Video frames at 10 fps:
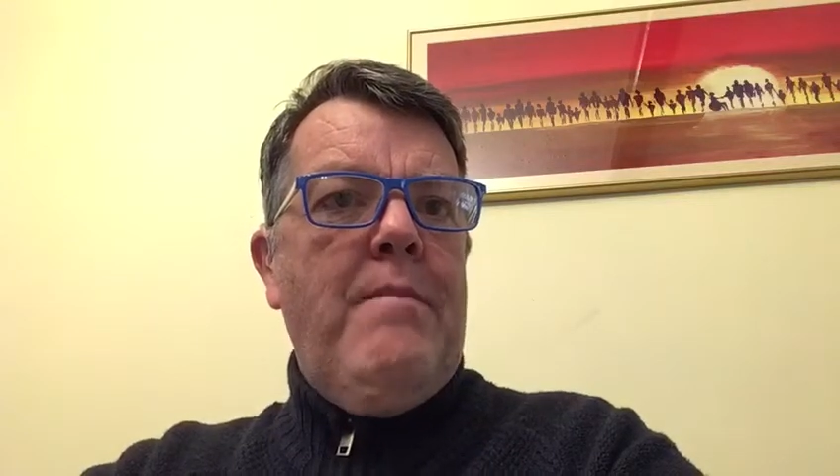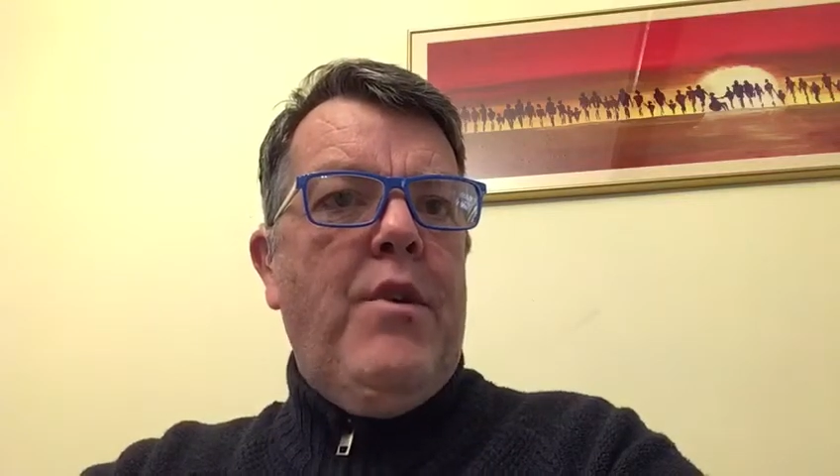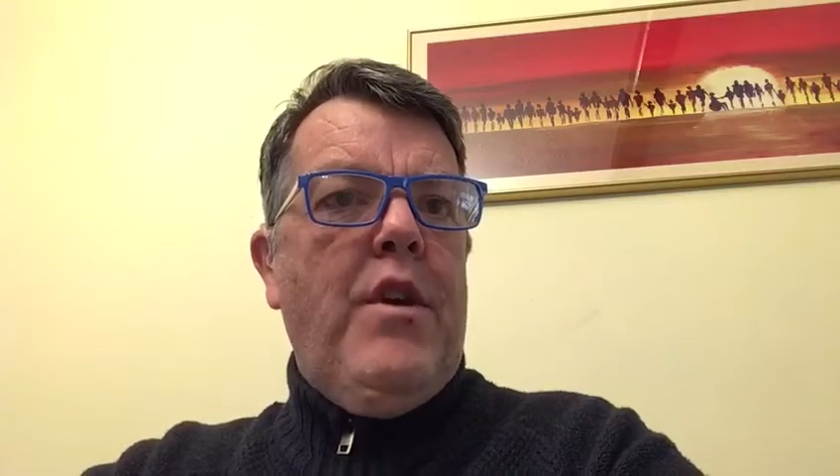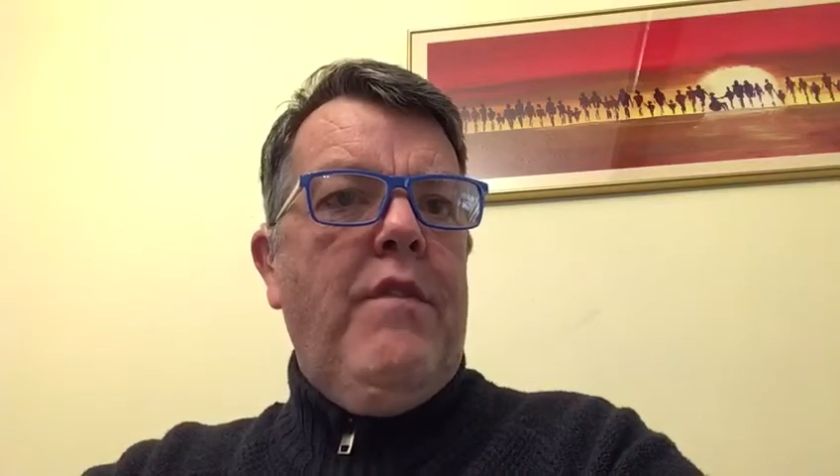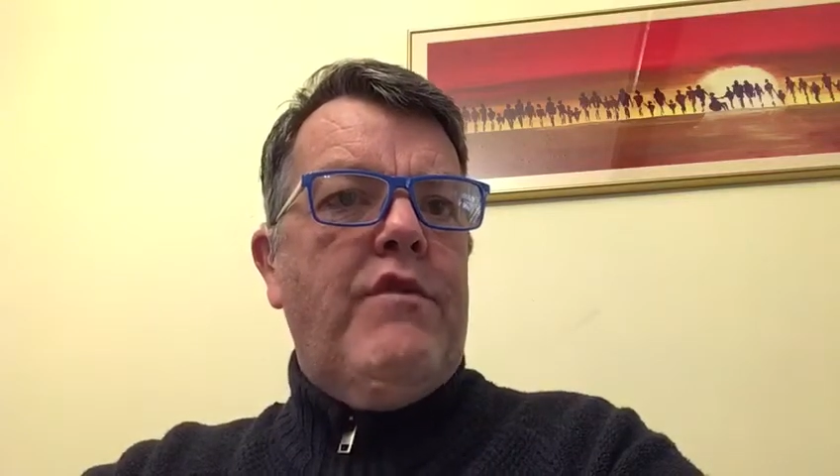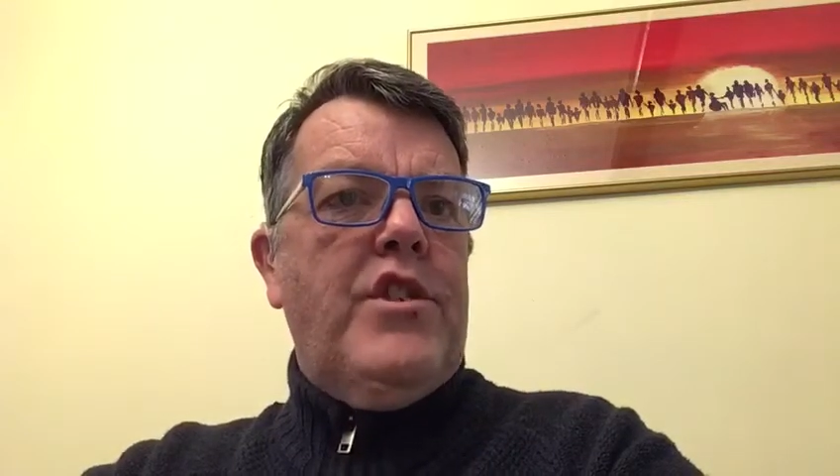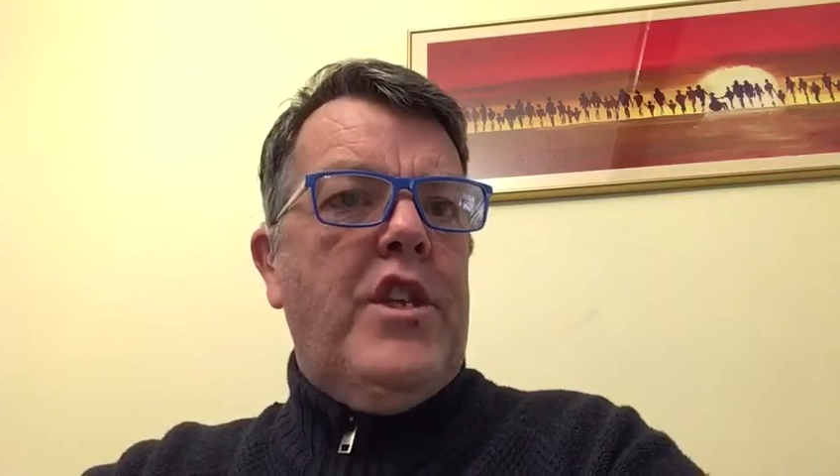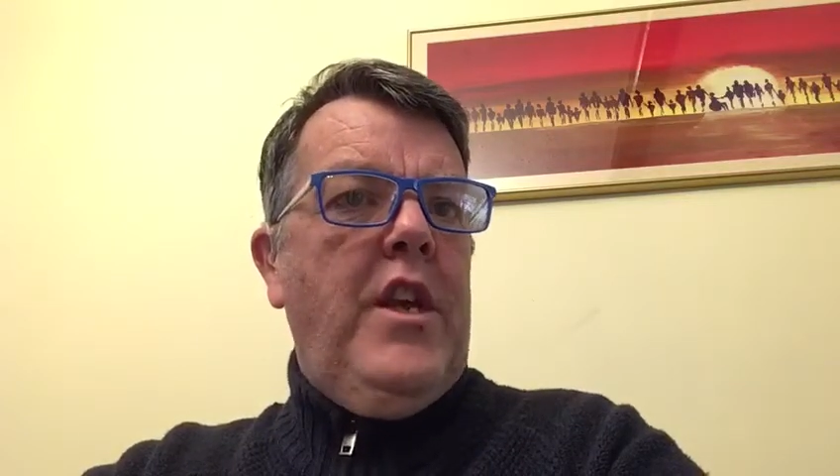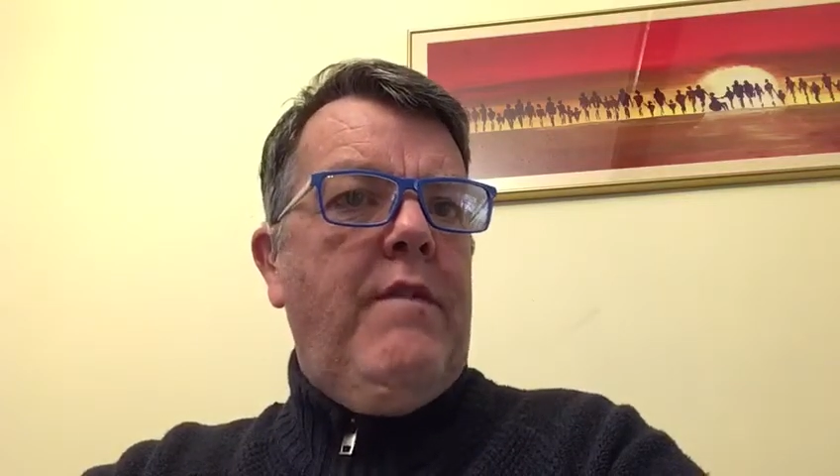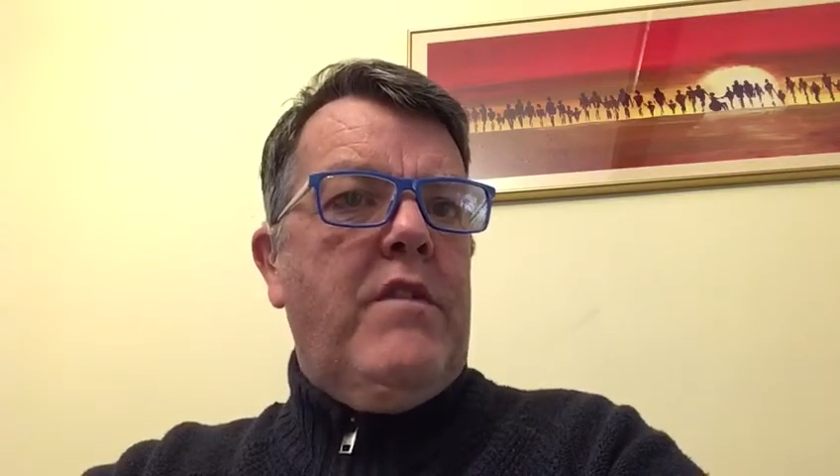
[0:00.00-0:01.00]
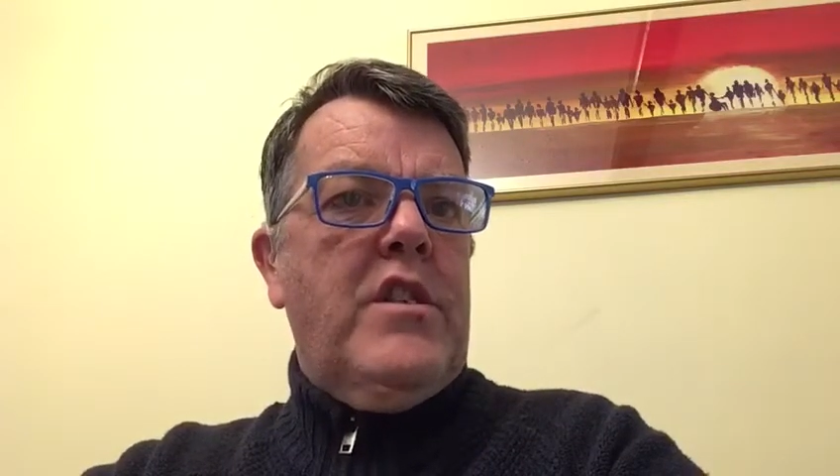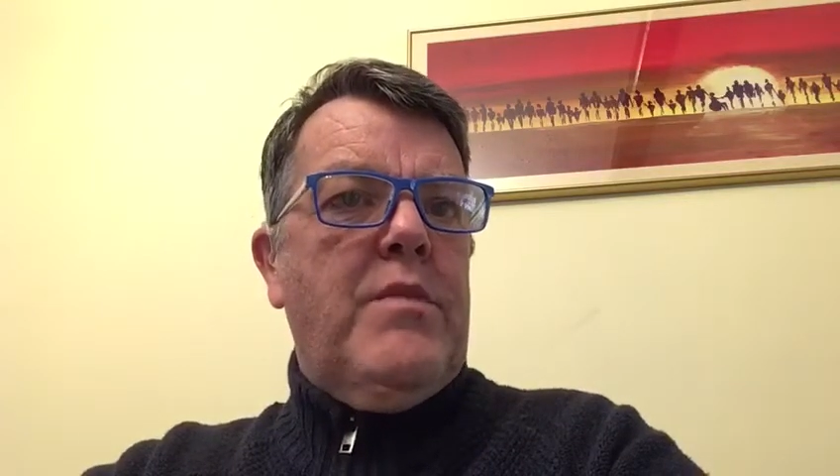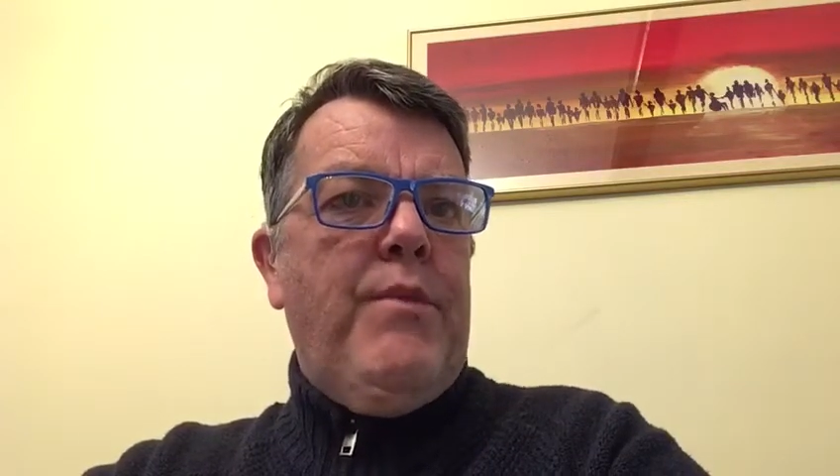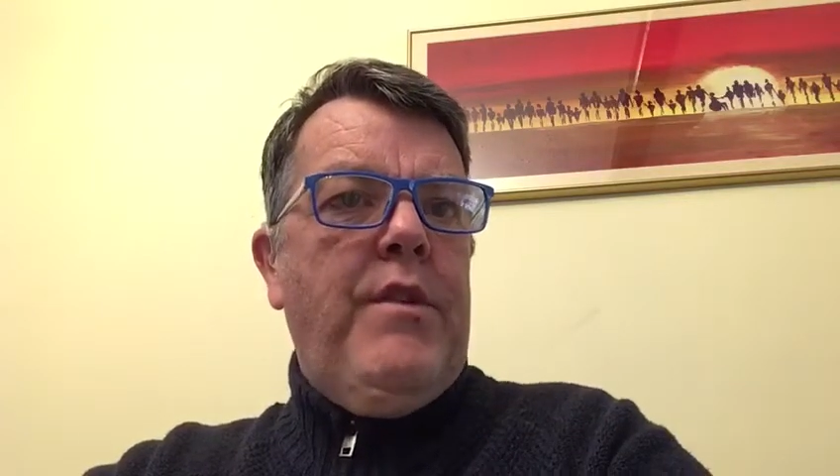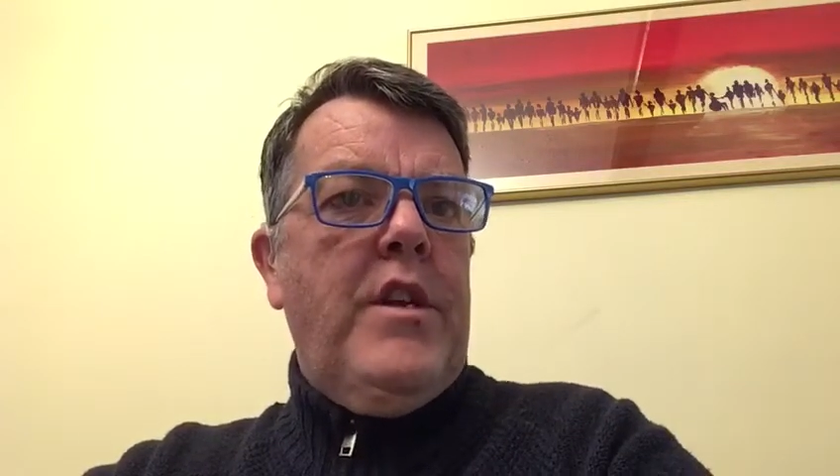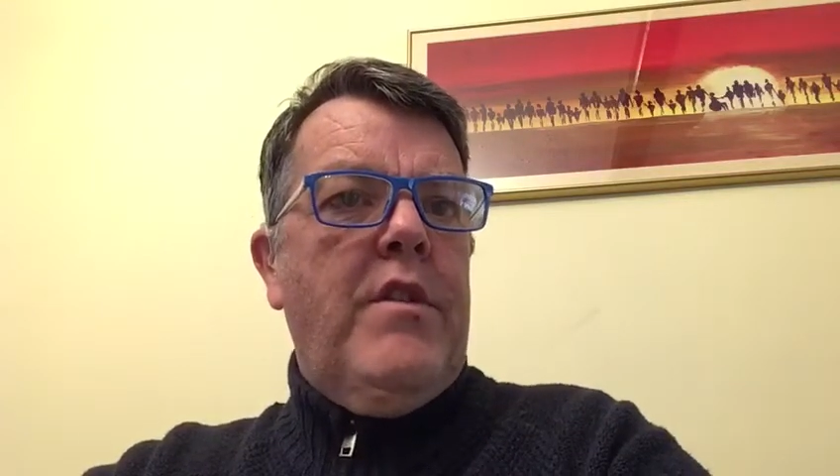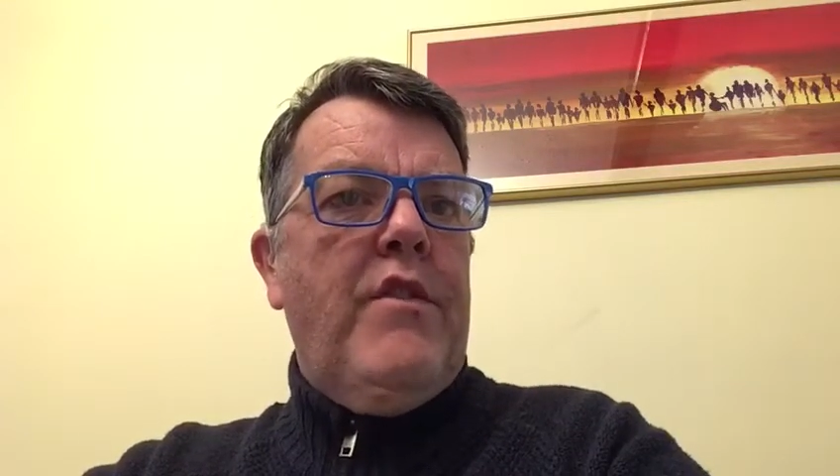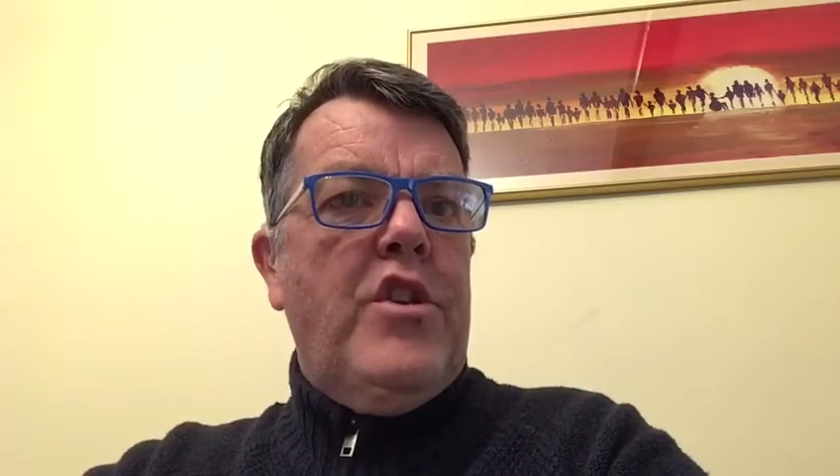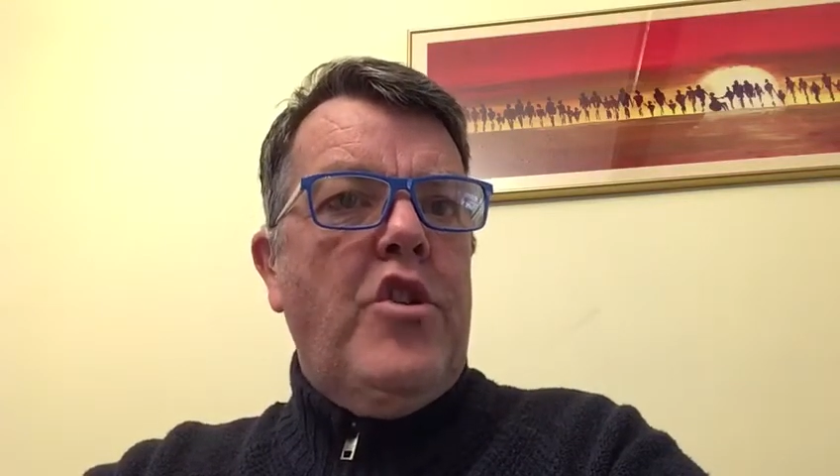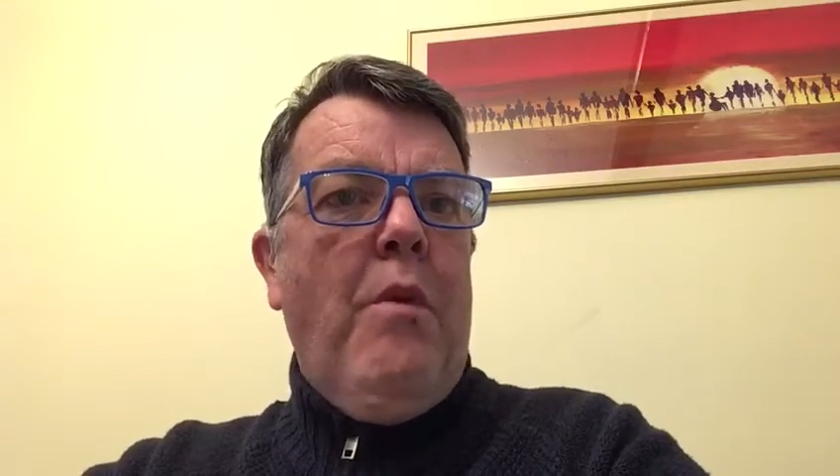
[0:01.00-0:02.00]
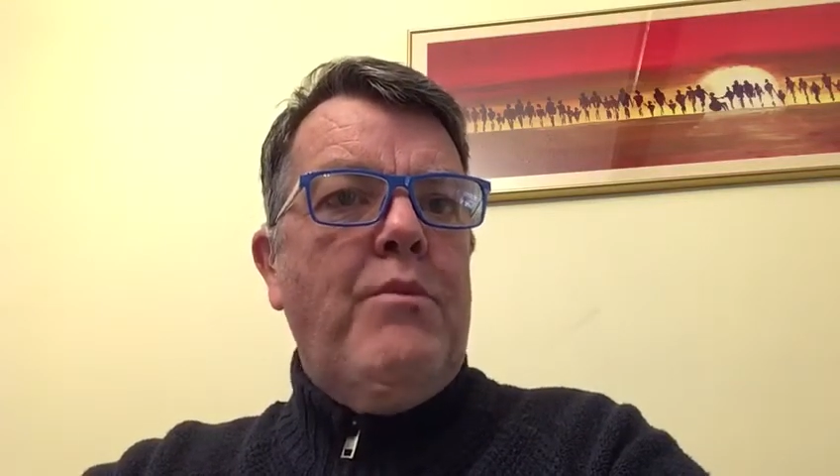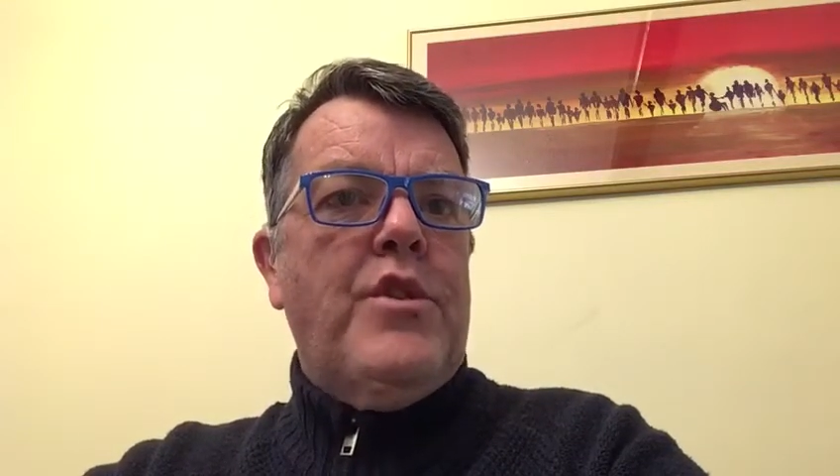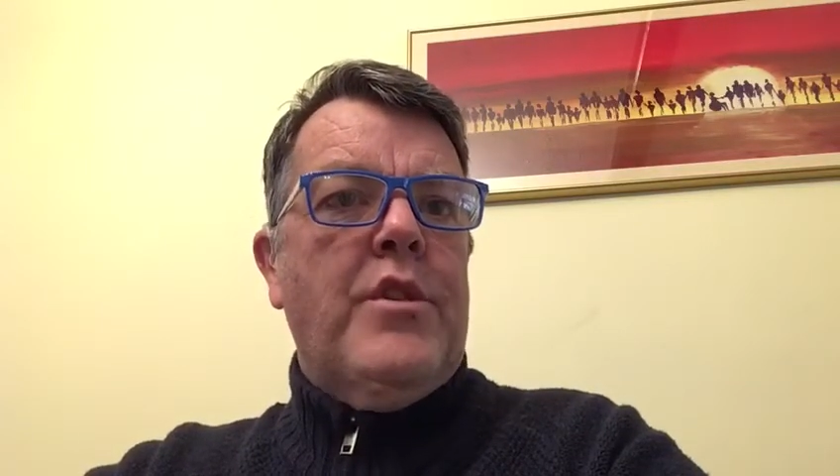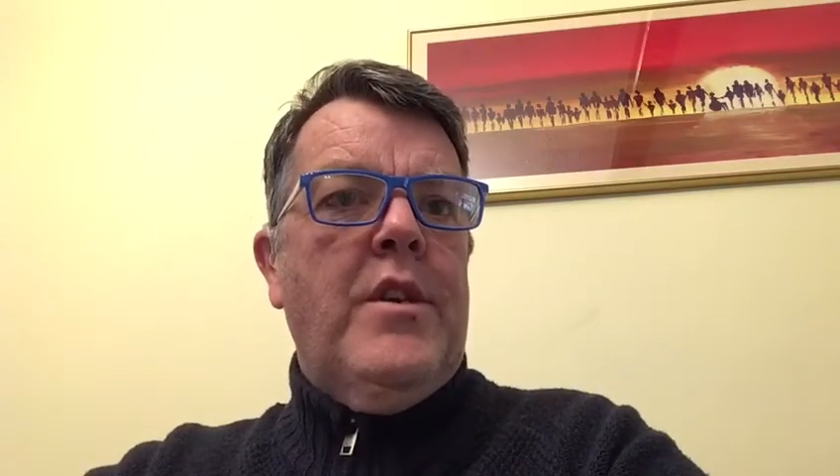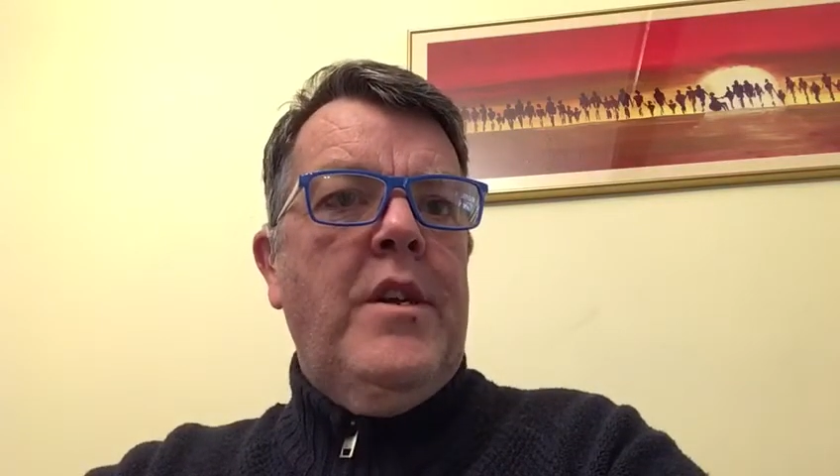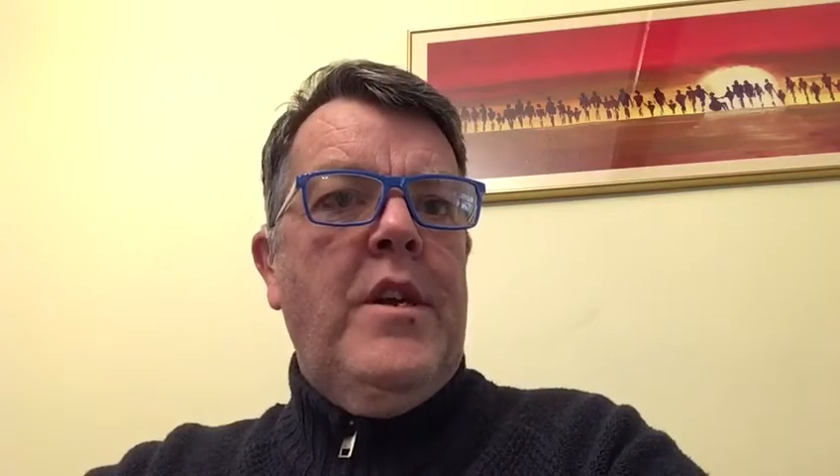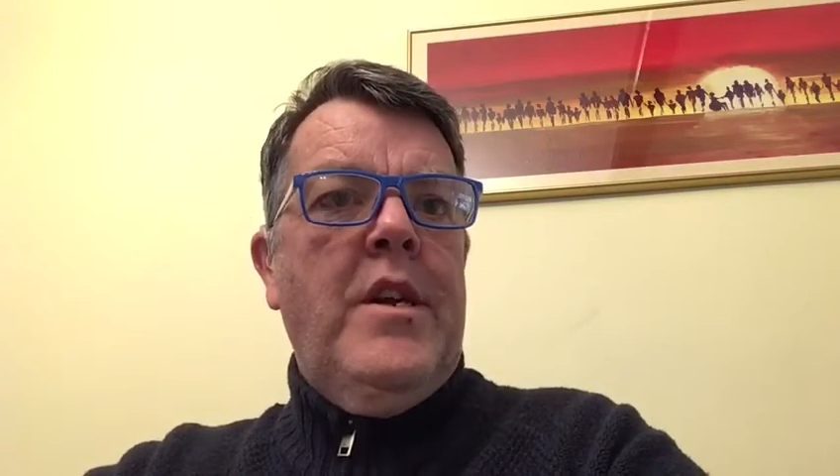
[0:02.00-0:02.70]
but you've received the spirit of adoption